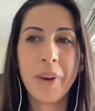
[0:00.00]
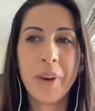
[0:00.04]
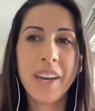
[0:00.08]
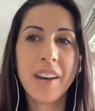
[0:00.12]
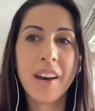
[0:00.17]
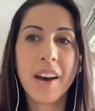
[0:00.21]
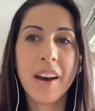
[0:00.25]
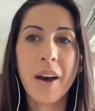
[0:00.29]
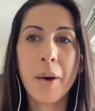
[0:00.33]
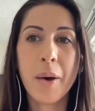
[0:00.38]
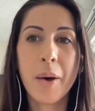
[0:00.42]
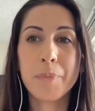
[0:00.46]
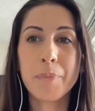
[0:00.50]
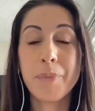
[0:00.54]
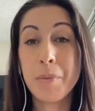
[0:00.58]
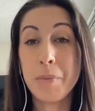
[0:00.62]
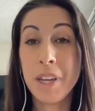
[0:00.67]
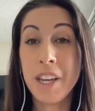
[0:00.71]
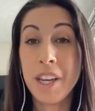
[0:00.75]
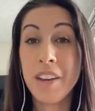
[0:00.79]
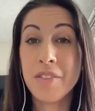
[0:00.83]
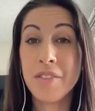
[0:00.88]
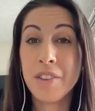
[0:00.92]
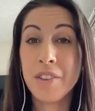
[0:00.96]
you wake up,
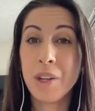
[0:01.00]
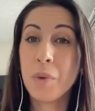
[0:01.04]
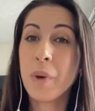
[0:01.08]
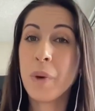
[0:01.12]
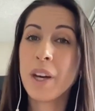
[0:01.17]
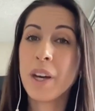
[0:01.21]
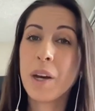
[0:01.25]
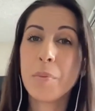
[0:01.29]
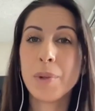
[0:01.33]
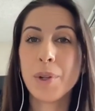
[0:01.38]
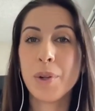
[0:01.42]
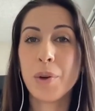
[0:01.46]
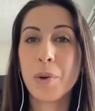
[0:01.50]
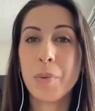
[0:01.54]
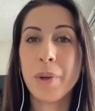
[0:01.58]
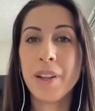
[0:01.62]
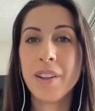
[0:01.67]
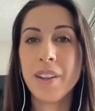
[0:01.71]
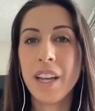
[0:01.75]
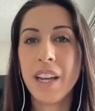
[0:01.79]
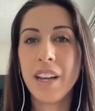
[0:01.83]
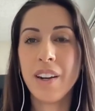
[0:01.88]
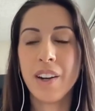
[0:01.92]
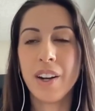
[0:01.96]
maybe even you wake up a little
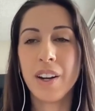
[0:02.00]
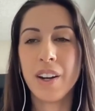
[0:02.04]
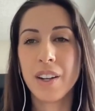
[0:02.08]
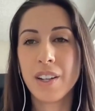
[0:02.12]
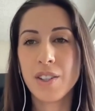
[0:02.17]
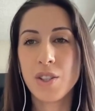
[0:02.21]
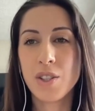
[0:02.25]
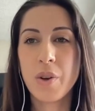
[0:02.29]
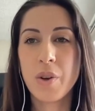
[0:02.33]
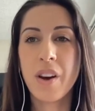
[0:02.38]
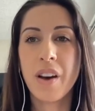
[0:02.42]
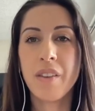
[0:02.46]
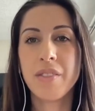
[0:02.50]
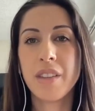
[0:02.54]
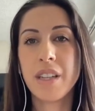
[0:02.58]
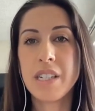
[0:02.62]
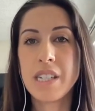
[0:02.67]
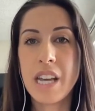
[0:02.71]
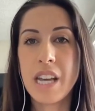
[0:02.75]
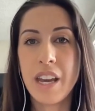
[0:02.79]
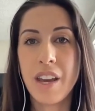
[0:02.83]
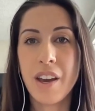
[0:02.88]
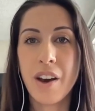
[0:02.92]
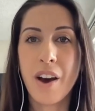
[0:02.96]
bit later because you have the
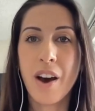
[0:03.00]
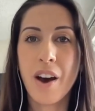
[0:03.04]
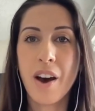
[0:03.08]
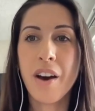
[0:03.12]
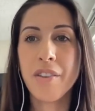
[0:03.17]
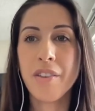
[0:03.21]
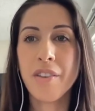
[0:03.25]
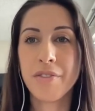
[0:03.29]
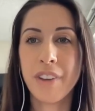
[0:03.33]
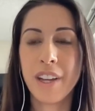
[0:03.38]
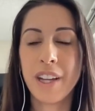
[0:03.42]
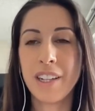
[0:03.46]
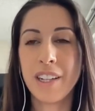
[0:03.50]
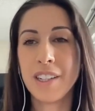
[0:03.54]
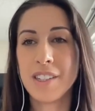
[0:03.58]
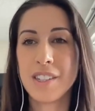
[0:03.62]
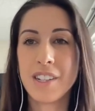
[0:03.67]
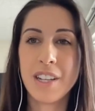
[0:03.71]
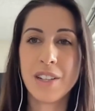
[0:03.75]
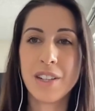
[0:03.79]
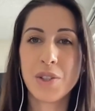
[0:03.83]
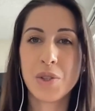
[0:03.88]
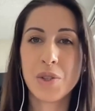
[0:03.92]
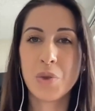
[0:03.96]
day off
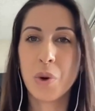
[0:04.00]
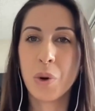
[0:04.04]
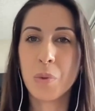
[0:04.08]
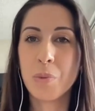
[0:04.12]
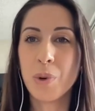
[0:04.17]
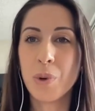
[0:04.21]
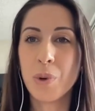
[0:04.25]
and it's